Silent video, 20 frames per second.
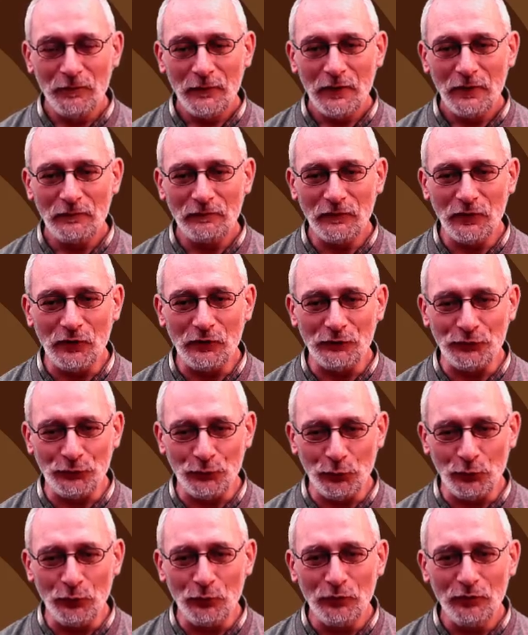
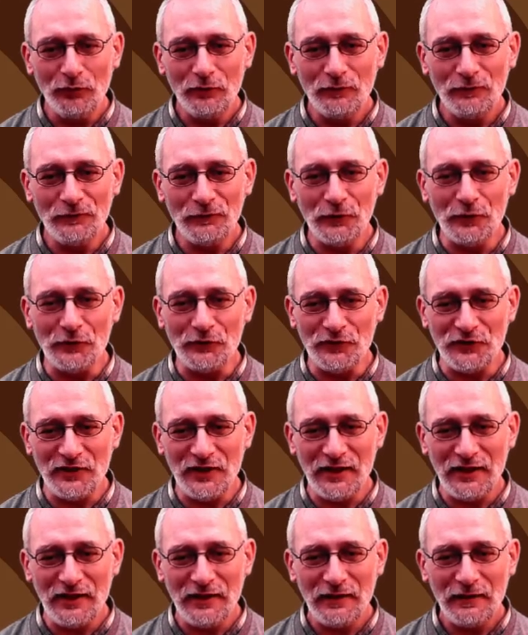vendons,
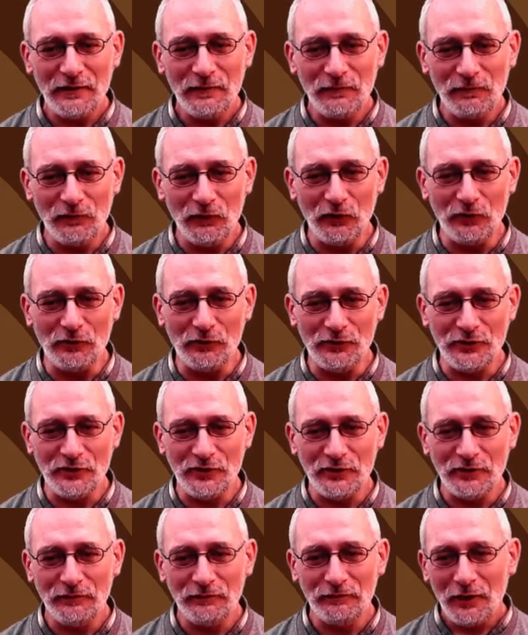vendez, vende.